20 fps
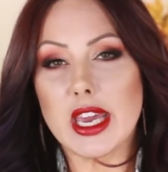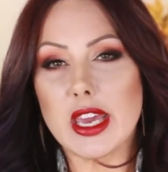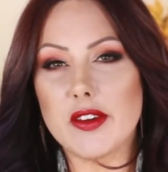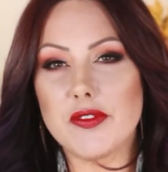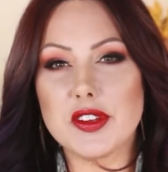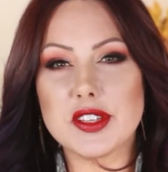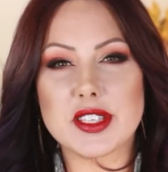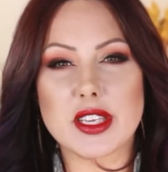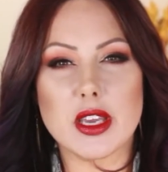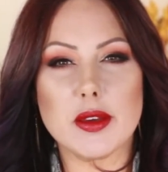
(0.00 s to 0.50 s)

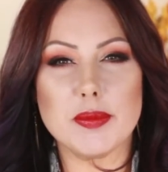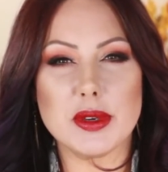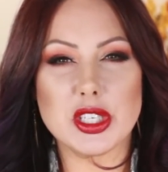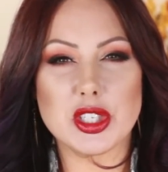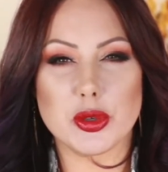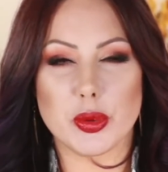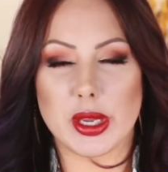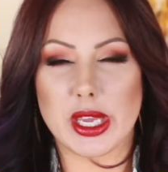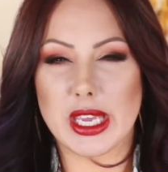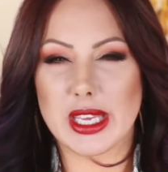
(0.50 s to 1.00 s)
If it's in
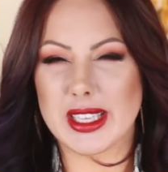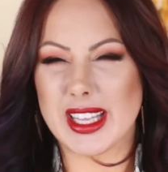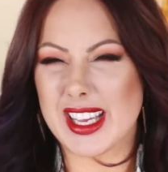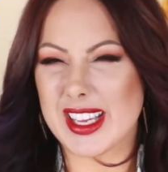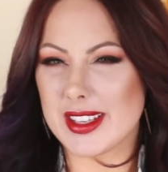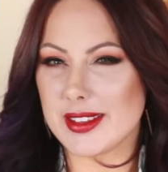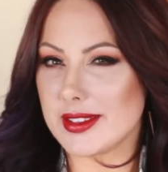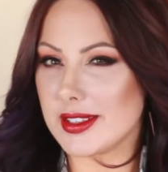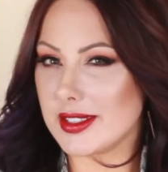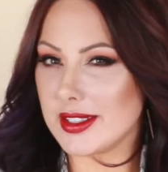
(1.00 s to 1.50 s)
between,
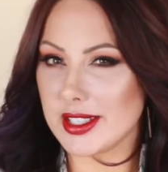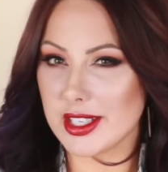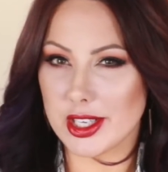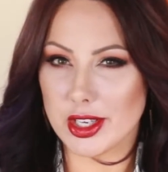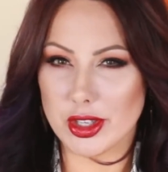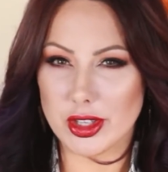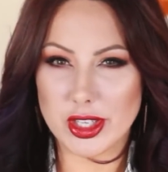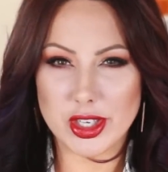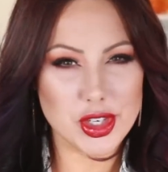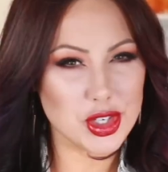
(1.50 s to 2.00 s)
like it's a
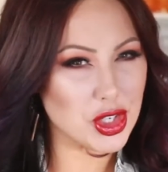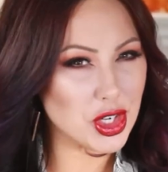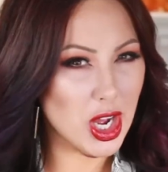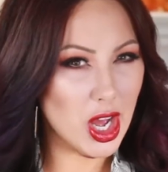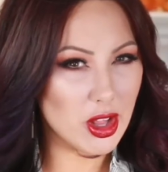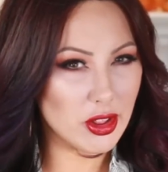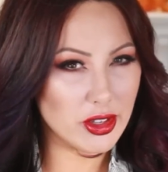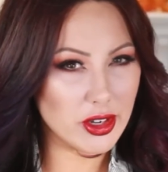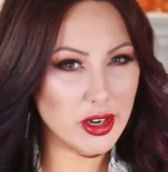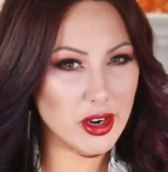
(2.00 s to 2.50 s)
tealish
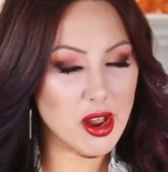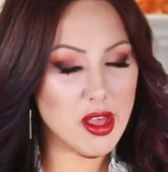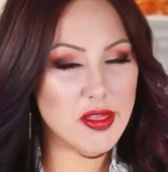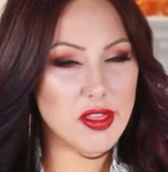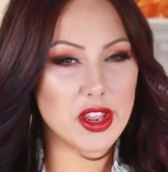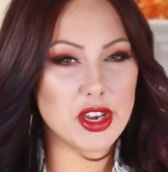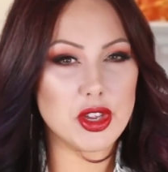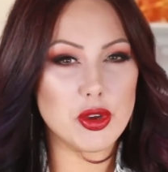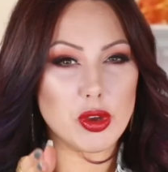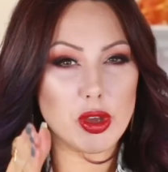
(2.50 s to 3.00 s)
color,
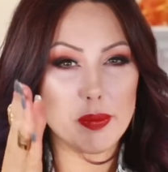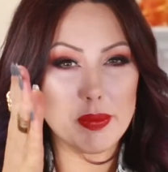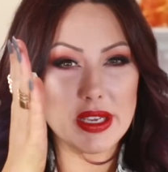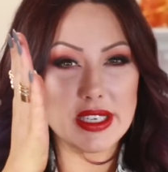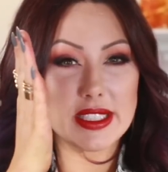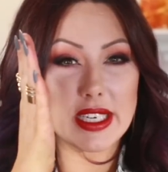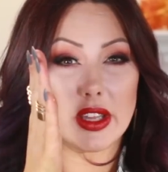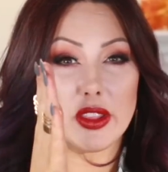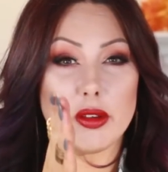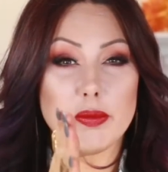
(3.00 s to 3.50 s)
then you can
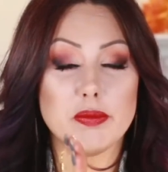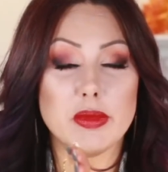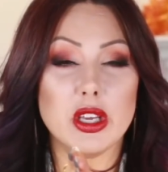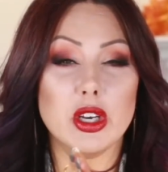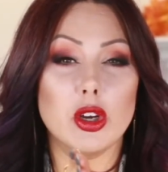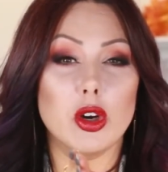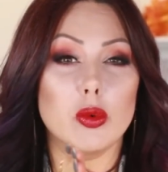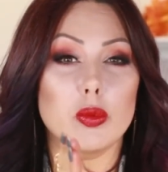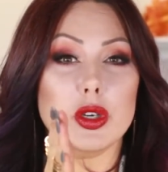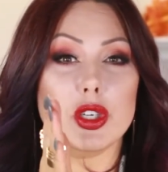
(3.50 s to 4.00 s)
be down the
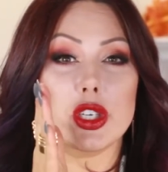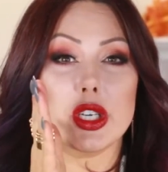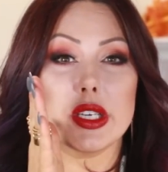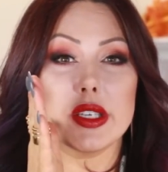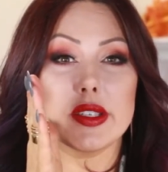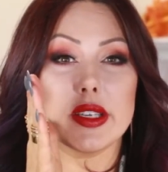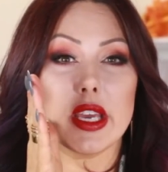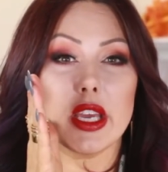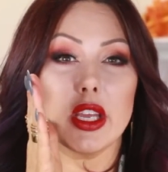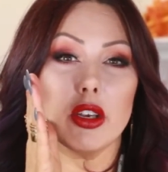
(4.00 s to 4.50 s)
middle, which
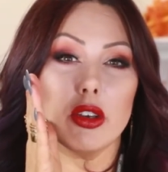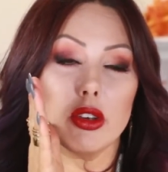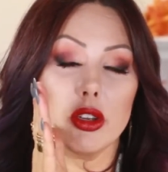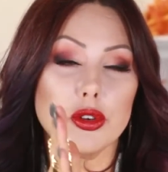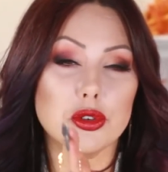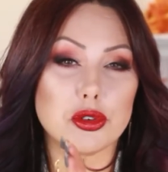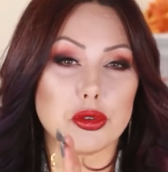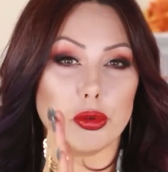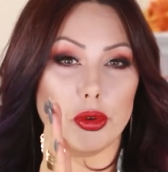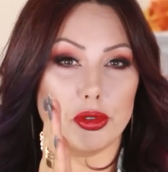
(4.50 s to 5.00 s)
is a
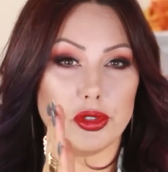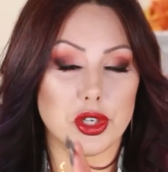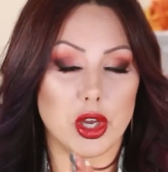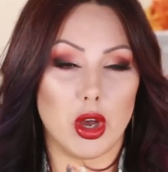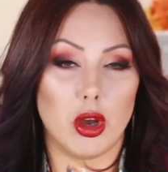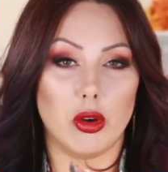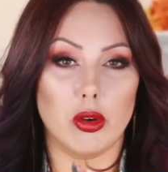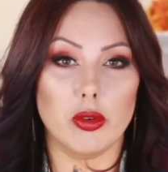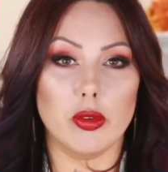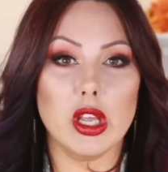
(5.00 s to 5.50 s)
neutral
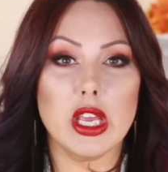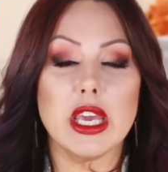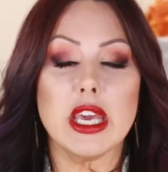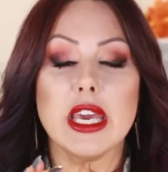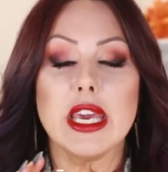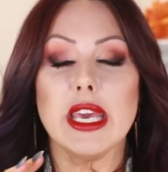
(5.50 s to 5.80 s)
tone